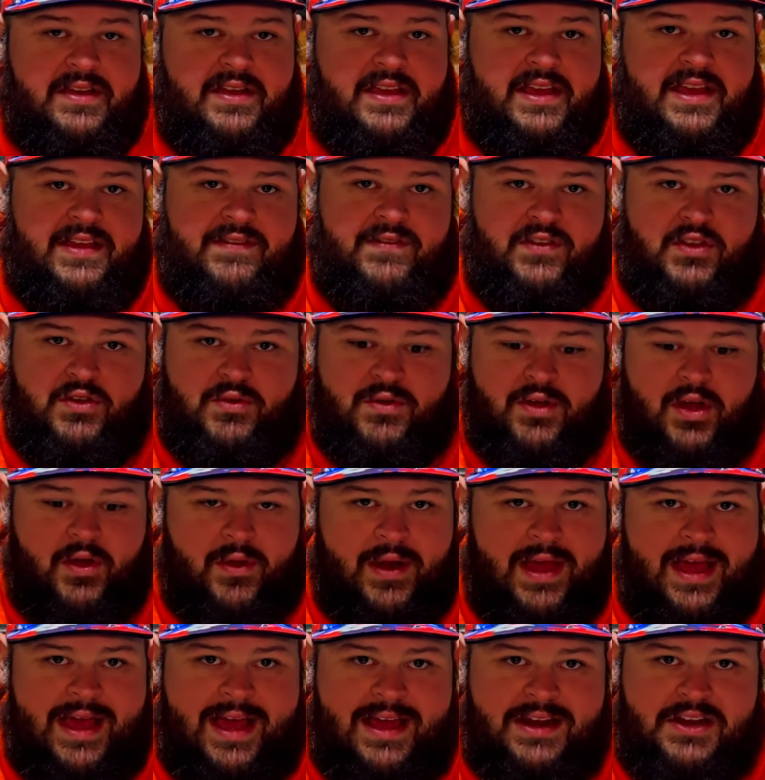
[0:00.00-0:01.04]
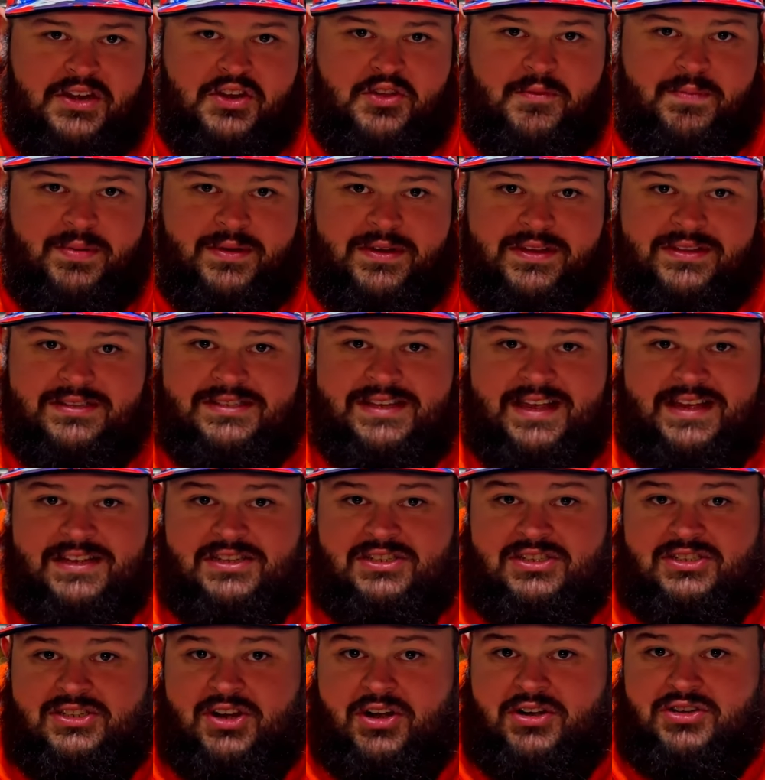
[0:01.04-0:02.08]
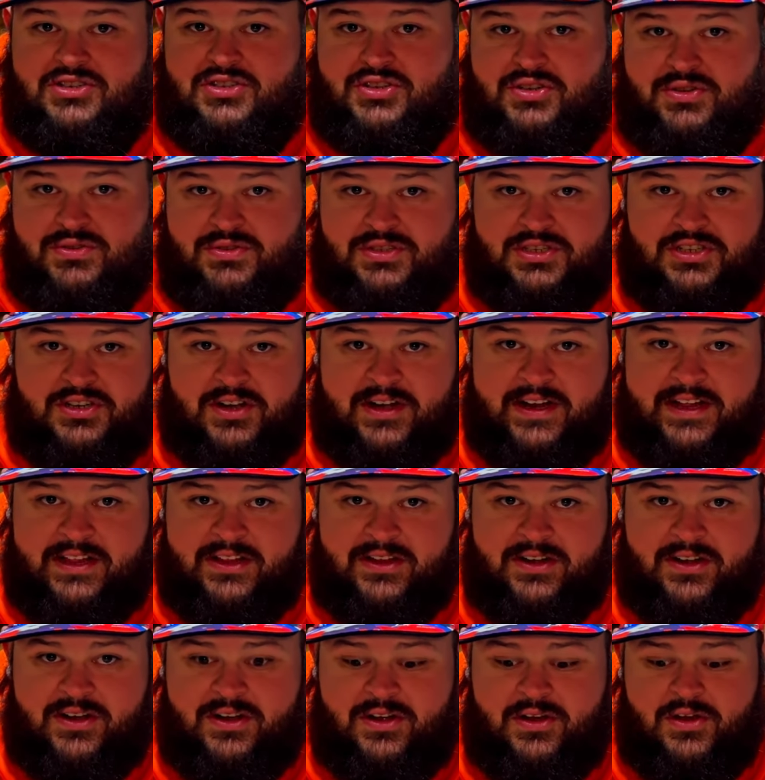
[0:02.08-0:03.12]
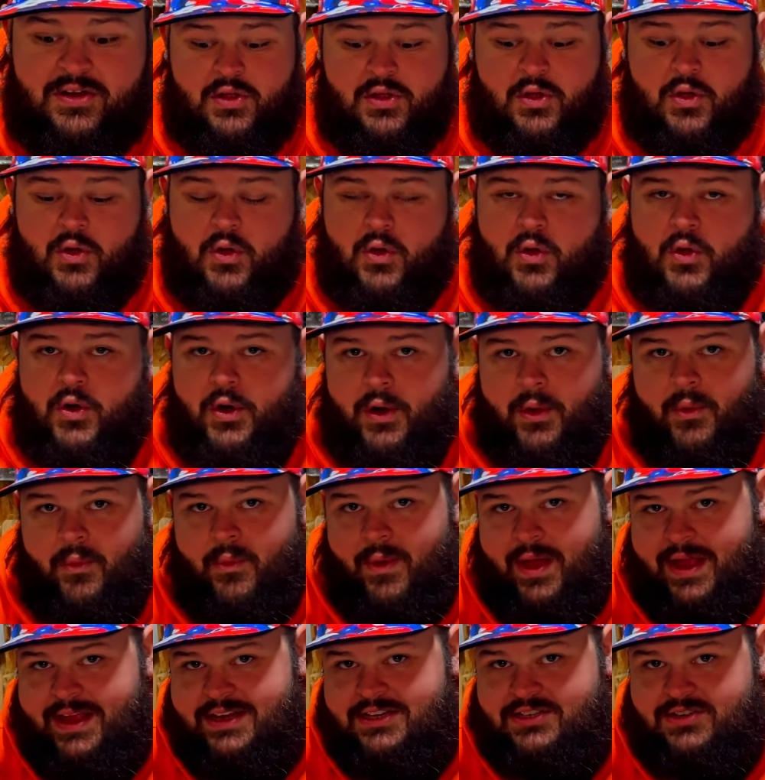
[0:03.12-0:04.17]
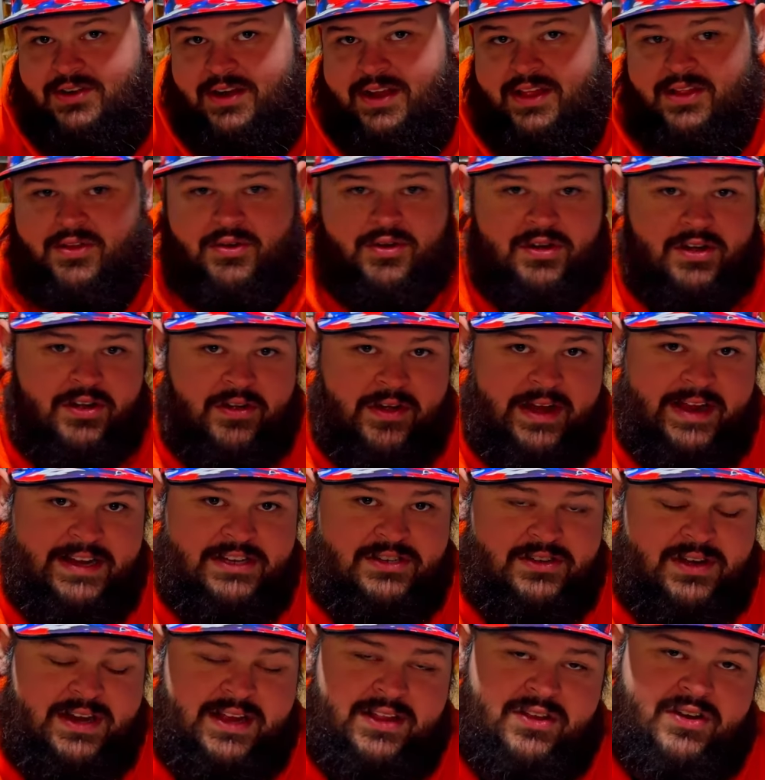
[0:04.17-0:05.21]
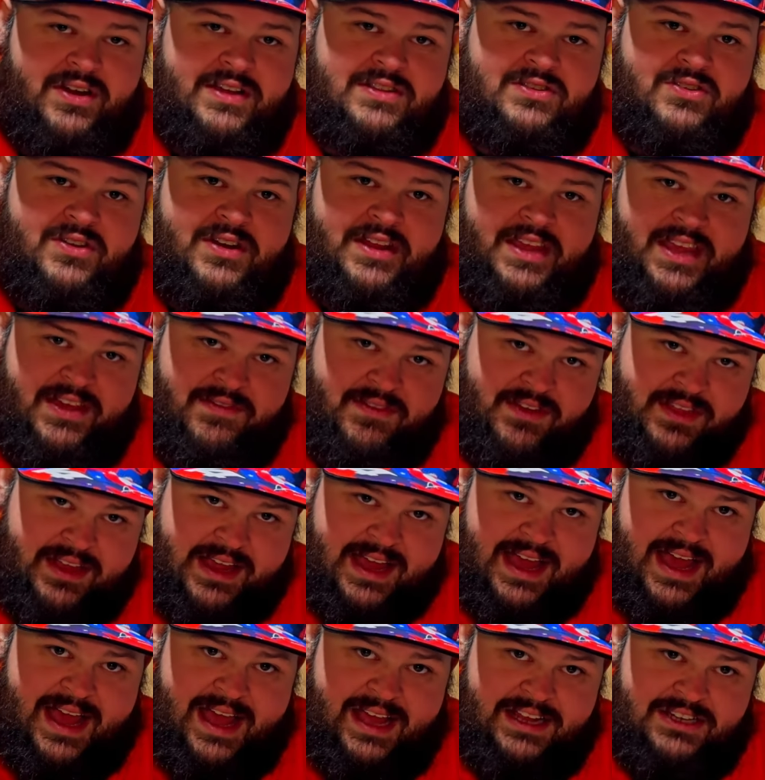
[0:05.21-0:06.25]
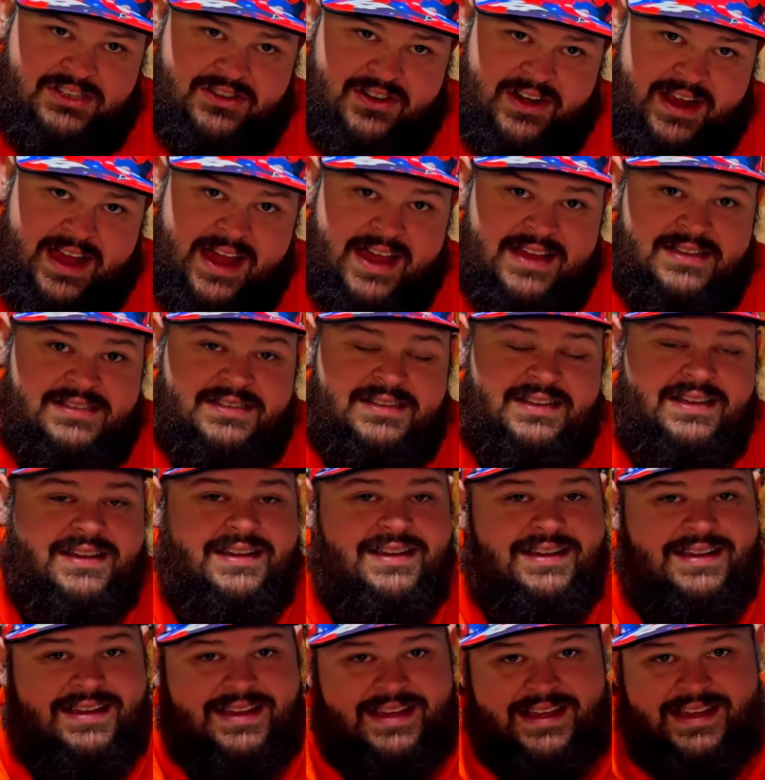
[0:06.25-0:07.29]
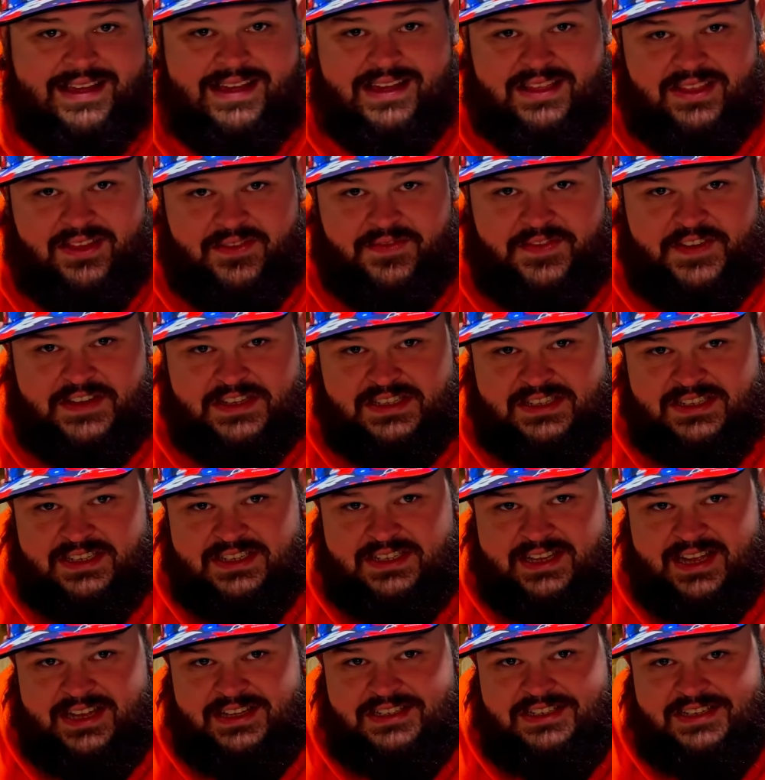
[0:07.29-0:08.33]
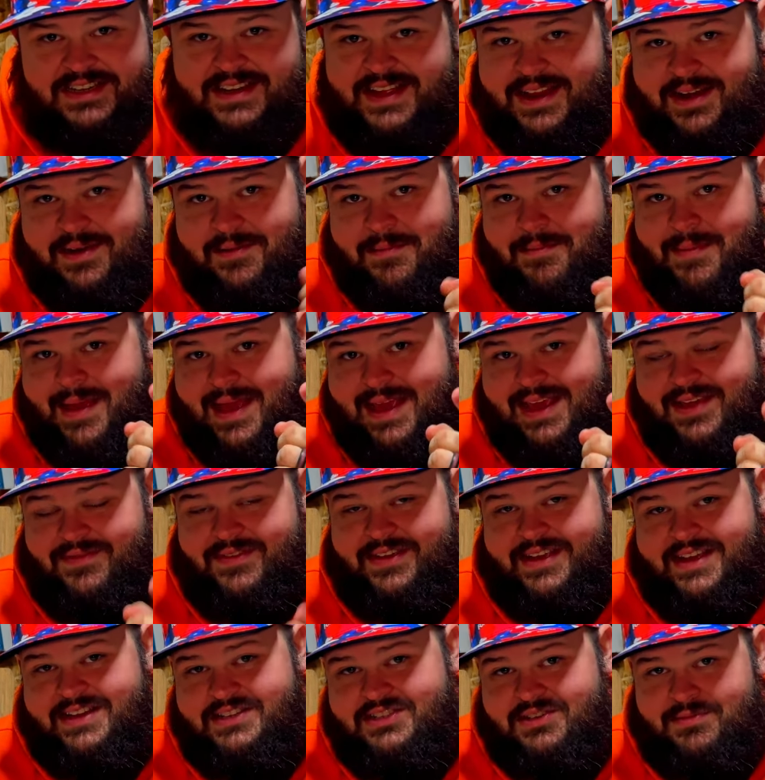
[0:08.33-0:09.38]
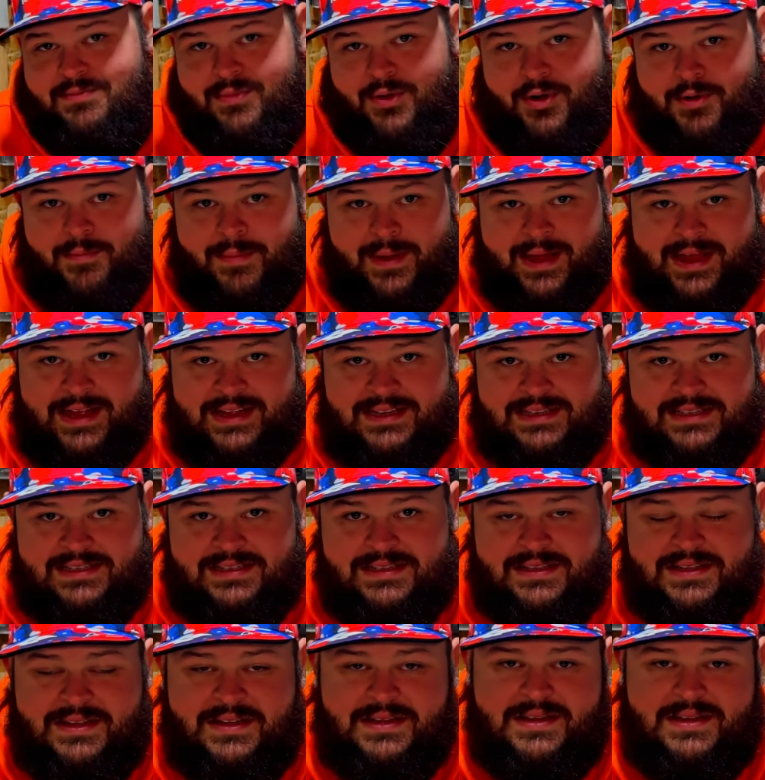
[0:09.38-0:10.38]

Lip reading: If you go ahead and you put, say, a chartreuse trailer or a white trailer or a gray trailer, it's going to give you the contrast, get the fish's attention, and it may even get you more bites.